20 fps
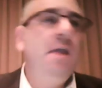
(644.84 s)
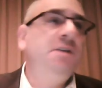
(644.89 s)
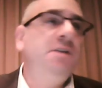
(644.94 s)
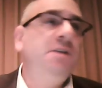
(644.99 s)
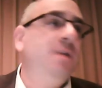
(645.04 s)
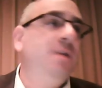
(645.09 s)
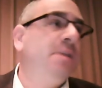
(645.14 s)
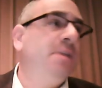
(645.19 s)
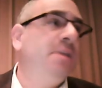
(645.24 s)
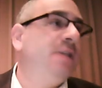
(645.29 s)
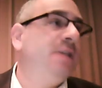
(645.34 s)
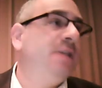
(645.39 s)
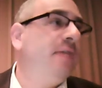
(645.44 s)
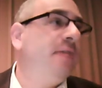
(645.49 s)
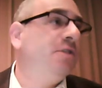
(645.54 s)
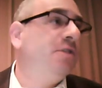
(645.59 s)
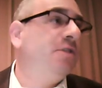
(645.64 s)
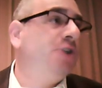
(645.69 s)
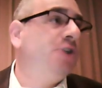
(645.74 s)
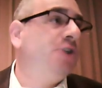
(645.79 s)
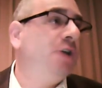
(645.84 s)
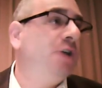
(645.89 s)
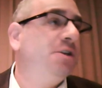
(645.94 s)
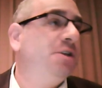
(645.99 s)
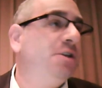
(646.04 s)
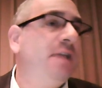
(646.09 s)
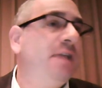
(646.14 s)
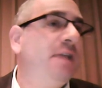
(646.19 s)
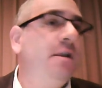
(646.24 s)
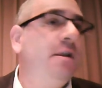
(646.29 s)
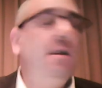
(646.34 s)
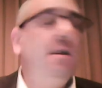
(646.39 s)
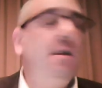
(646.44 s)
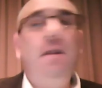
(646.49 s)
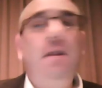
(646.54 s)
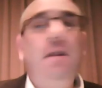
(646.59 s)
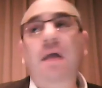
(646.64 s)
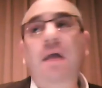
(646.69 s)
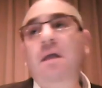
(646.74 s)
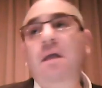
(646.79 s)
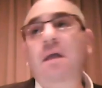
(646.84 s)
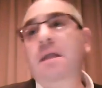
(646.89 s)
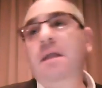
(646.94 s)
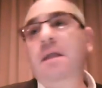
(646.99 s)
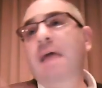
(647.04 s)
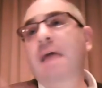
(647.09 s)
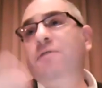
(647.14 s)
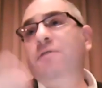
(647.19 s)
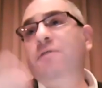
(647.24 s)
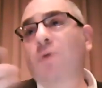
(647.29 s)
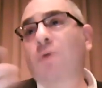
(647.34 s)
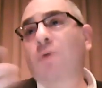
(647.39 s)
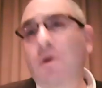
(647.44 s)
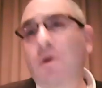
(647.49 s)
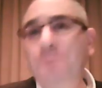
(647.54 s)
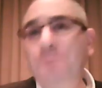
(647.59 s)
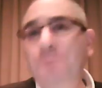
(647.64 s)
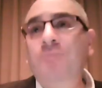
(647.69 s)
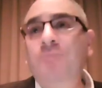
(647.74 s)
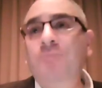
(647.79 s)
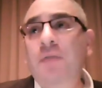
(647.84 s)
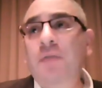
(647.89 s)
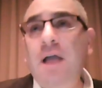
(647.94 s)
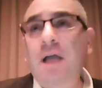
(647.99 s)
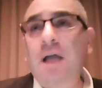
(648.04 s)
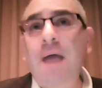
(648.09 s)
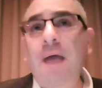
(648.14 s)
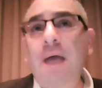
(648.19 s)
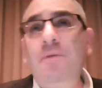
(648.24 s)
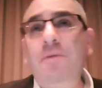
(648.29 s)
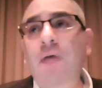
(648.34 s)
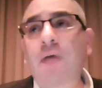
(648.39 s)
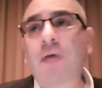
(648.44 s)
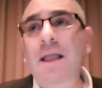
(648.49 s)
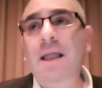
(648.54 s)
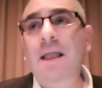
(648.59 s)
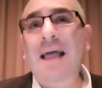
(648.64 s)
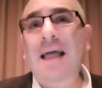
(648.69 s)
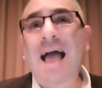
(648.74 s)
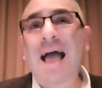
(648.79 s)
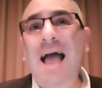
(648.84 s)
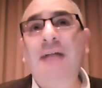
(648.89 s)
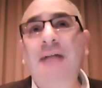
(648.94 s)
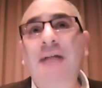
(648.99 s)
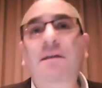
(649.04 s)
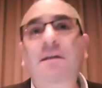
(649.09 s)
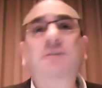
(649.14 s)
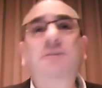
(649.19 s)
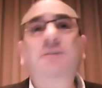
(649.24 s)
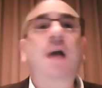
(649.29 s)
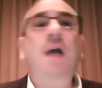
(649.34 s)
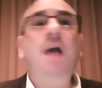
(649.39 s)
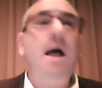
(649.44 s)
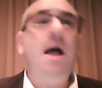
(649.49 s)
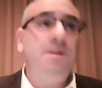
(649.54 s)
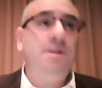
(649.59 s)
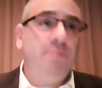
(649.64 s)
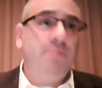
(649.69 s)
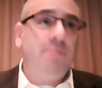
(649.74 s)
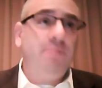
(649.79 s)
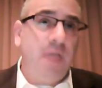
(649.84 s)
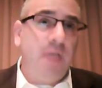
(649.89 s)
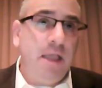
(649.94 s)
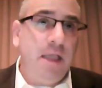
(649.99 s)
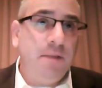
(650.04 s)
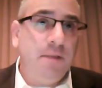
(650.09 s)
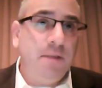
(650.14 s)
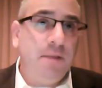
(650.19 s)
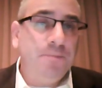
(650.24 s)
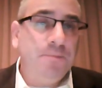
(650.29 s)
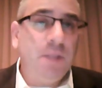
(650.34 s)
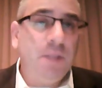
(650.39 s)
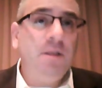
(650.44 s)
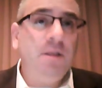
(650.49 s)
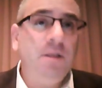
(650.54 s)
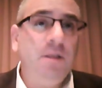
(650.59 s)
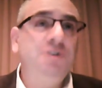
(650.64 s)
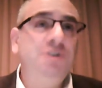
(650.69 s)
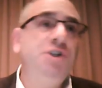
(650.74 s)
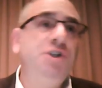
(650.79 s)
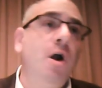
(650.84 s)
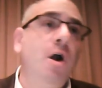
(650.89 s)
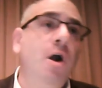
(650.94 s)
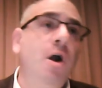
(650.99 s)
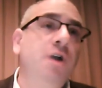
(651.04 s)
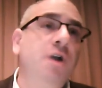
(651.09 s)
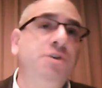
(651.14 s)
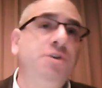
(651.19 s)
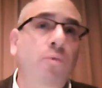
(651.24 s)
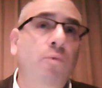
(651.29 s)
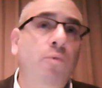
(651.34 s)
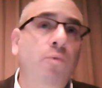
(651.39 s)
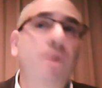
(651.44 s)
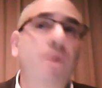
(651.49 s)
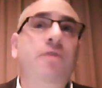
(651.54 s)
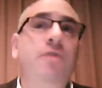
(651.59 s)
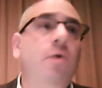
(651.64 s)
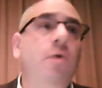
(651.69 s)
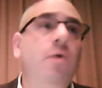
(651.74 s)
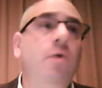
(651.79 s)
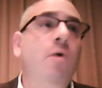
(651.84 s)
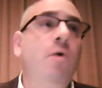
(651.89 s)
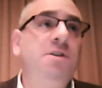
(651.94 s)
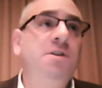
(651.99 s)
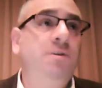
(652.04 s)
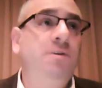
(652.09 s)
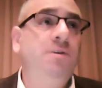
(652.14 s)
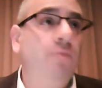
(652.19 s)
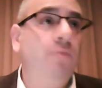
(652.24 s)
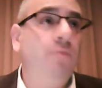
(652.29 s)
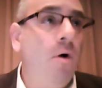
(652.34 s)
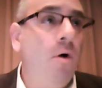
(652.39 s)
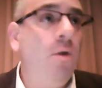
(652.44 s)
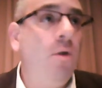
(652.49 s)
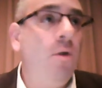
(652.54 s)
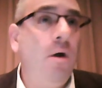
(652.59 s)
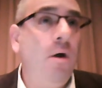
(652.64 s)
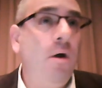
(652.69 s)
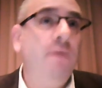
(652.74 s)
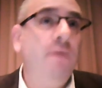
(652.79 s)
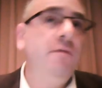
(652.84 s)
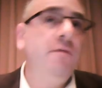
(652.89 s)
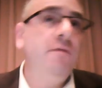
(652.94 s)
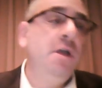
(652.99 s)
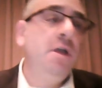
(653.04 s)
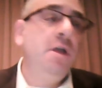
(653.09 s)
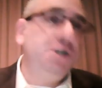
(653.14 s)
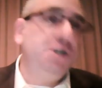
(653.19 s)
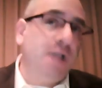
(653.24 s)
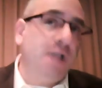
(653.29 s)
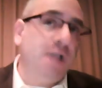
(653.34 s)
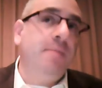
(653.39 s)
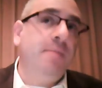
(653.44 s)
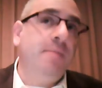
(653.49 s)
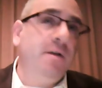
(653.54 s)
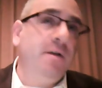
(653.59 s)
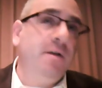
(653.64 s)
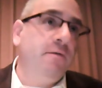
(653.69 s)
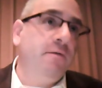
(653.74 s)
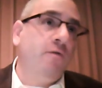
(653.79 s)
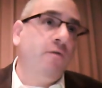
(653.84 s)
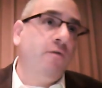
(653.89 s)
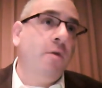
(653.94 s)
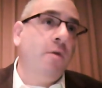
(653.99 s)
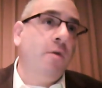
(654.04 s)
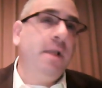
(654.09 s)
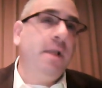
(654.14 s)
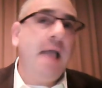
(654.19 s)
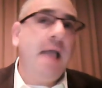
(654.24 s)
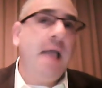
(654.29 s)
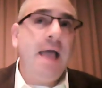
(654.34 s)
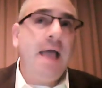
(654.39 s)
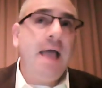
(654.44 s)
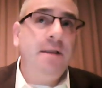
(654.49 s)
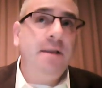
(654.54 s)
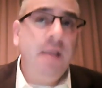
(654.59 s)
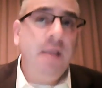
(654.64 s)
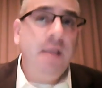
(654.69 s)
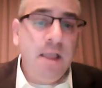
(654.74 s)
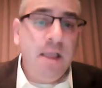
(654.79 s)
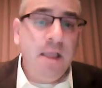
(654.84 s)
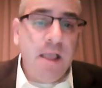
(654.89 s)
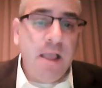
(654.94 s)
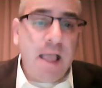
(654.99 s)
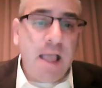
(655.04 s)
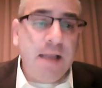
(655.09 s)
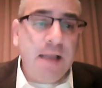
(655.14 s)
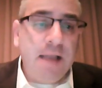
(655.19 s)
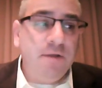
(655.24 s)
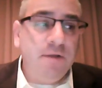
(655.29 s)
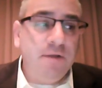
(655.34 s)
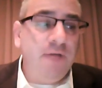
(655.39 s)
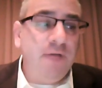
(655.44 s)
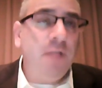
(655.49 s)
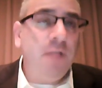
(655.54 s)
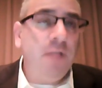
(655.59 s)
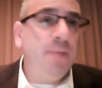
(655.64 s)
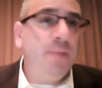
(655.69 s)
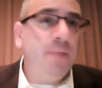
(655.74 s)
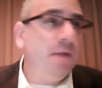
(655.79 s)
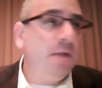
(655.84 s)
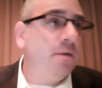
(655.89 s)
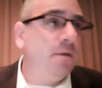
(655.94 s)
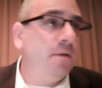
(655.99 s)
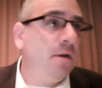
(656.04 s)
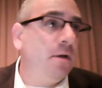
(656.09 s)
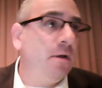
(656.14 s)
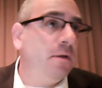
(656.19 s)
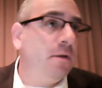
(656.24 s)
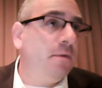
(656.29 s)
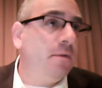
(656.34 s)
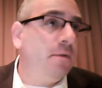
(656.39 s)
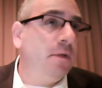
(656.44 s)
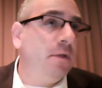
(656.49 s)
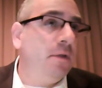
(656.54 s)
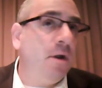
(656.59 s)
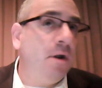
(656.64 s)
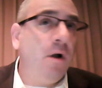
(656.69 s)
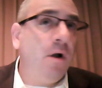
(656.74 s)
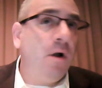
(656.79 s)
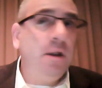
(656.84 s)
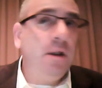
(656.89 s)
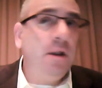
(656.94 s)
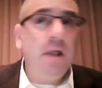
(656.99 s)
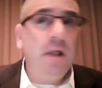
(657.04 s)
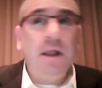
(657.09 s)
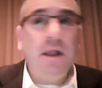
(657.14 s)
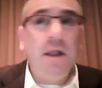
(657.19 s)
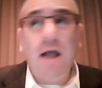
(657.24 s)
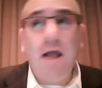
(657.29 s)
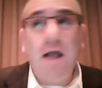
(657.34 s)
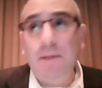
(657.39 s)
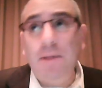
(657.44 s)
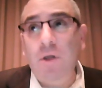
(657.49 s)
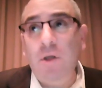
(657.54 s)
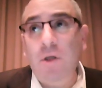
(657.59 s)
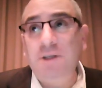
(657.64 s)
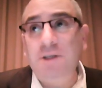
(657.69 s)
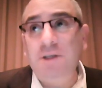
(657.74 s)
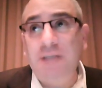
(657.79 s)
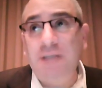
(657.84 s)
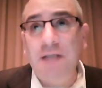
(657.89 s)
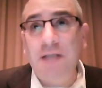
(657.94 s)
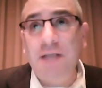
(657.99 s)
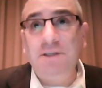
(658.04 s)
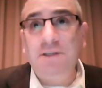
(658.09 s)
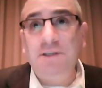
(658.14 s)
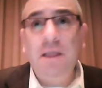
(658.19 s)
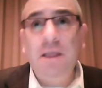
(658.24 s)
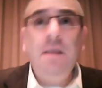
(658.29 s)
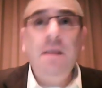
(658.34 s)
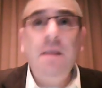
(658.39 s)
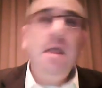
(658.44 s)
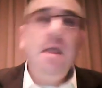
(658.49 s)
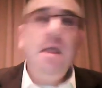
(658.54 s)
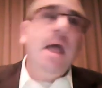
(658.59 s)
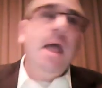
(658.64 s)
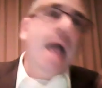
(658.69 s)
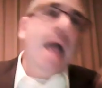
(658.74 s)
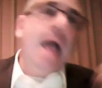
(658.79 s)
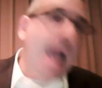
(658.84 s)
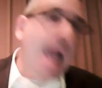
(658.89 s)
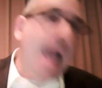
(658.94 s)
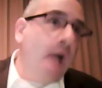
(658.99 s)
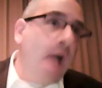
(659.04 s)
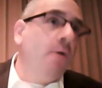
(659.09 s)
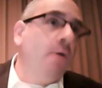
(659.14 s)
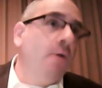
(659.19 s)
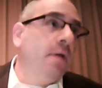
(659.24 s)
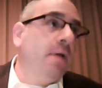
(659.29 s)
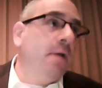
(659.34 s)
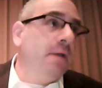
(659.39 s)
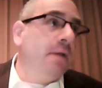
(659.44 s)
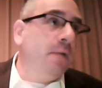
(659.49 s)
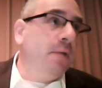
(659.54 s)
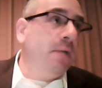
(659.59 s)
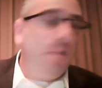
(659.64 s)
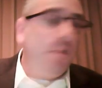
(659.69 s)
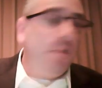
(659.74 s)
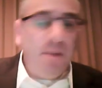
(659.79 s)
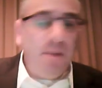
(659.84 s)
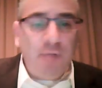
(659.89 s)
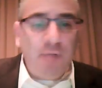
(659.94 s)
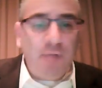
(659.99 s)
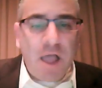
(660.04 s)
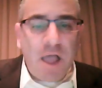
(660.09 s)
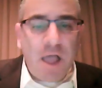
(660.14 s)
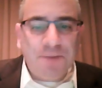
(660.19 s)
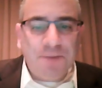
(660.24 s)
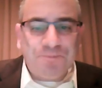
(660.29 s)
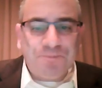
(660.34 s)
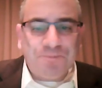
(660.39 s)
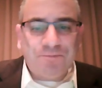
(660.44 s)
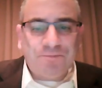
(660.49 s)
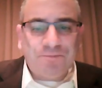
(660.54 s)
To some extent, the judges, and after all, the Copyright Act does contemplate and does charge with the courts the role of shaping, forming, and developing, you know, in a common law sense, how it will be applied.